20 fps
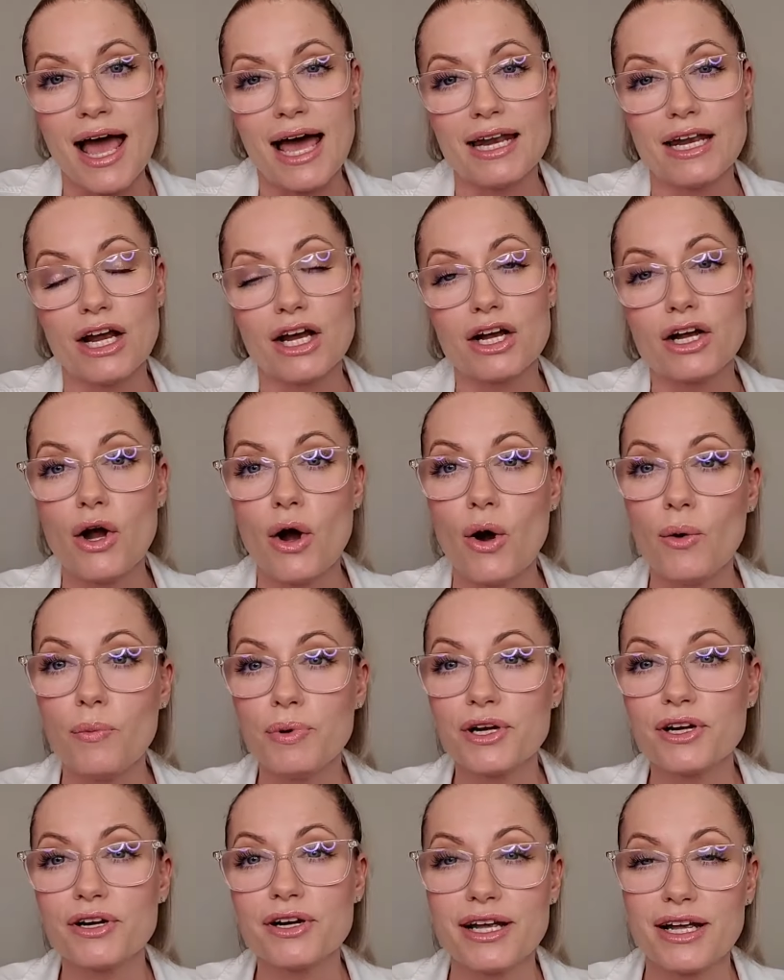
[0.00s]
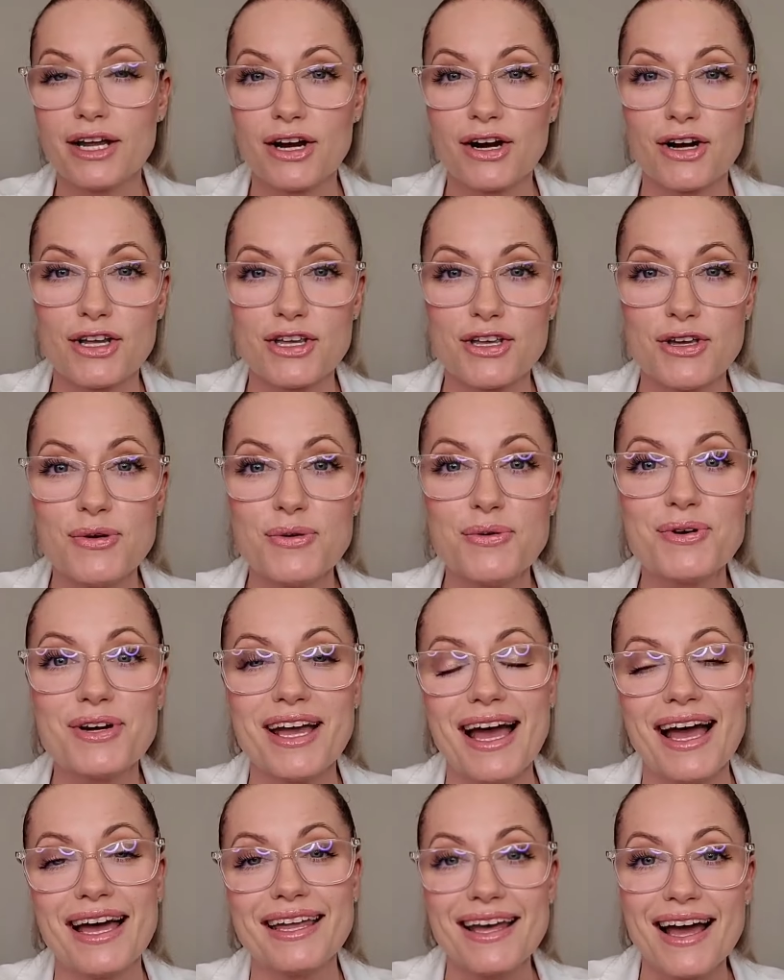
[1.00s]
And at GoPure here, you
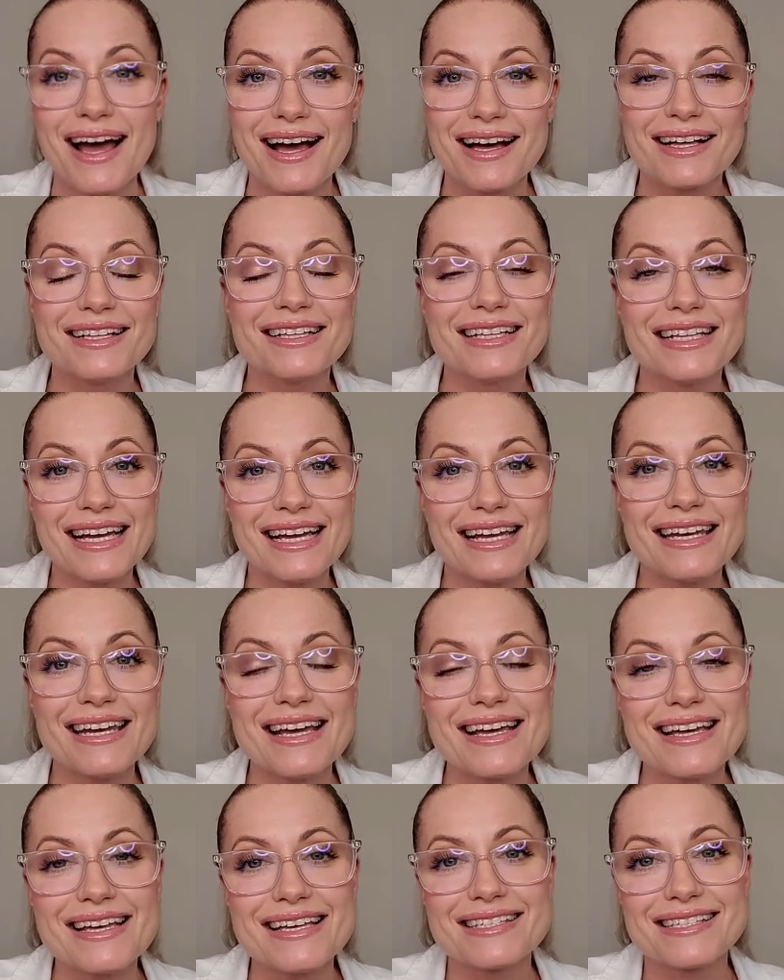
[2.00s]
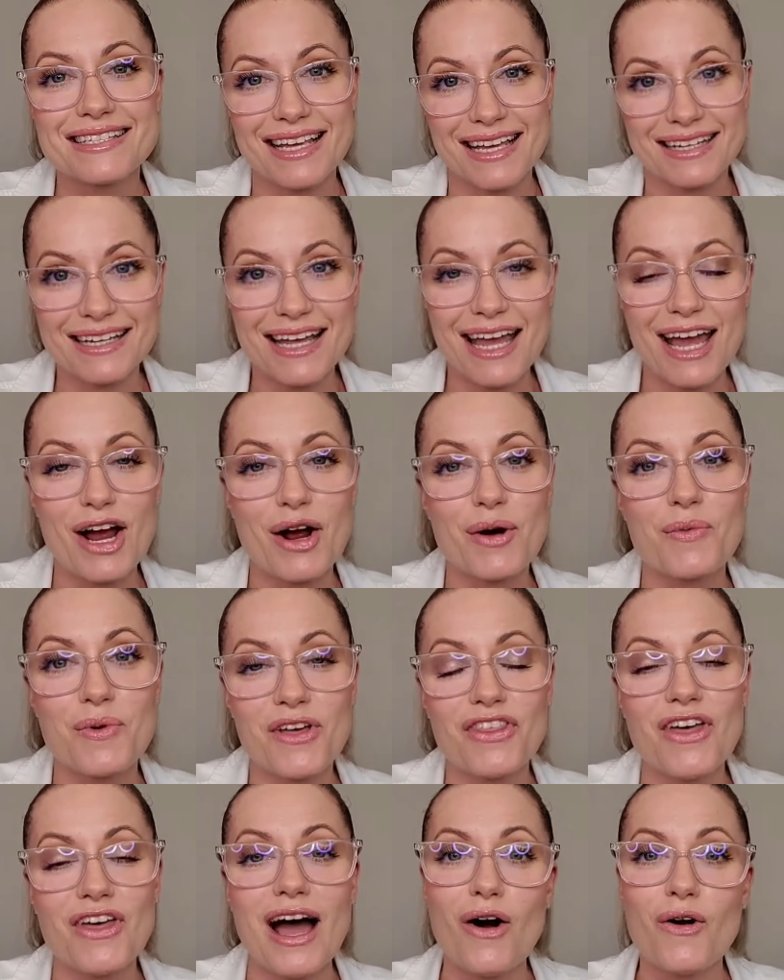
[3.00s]
get clean skincare
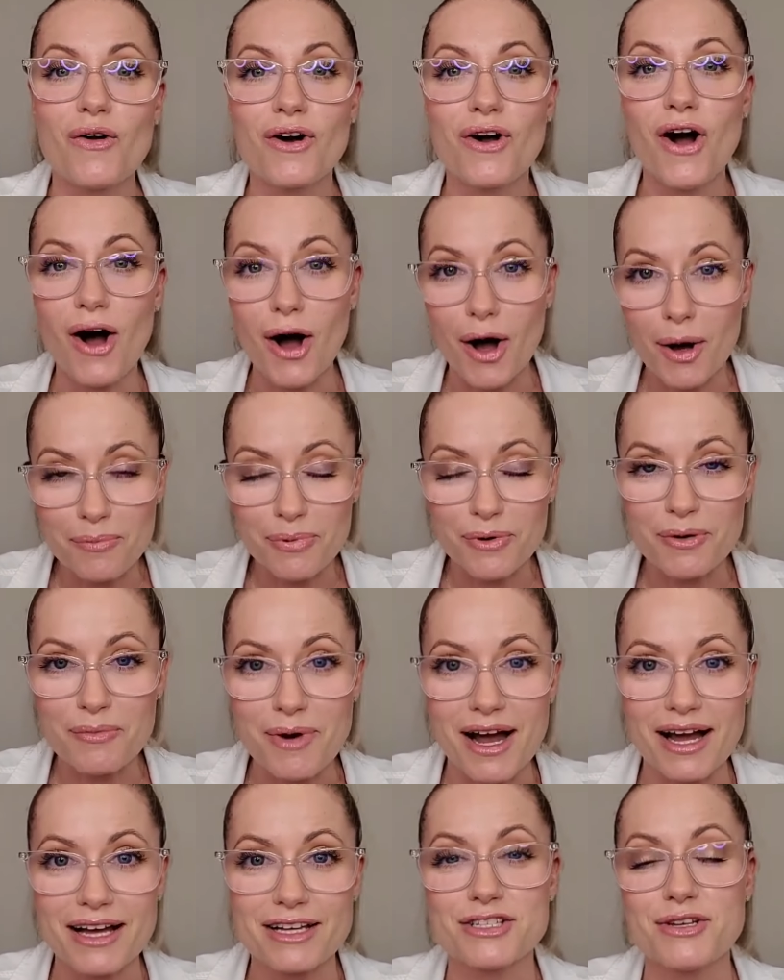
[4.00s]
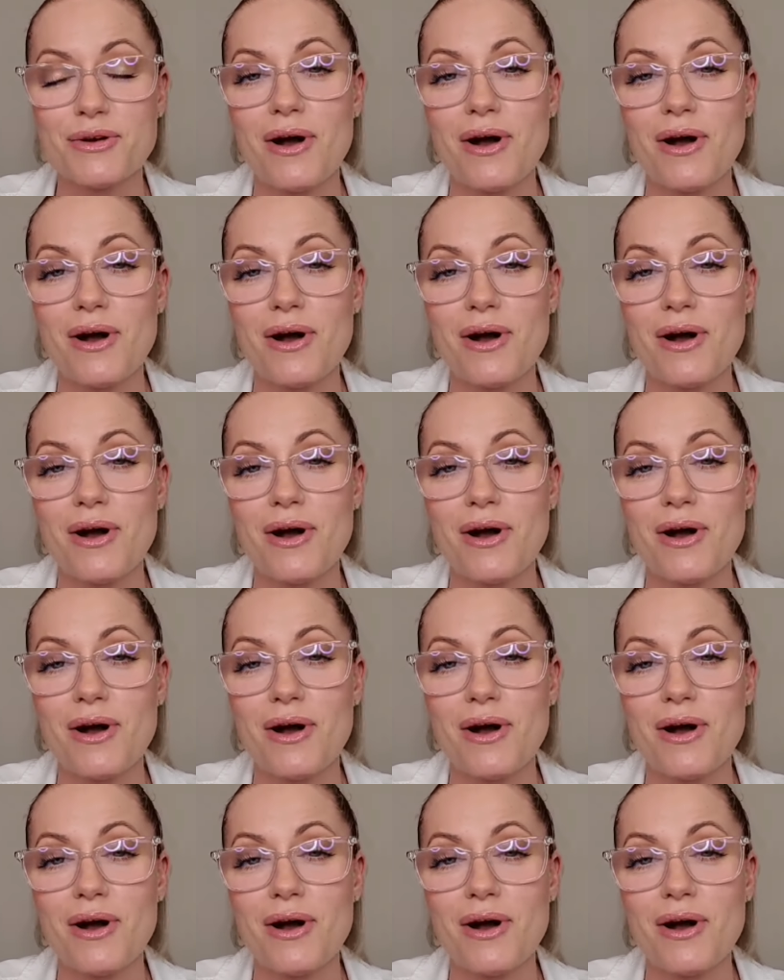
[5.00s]
without compromise.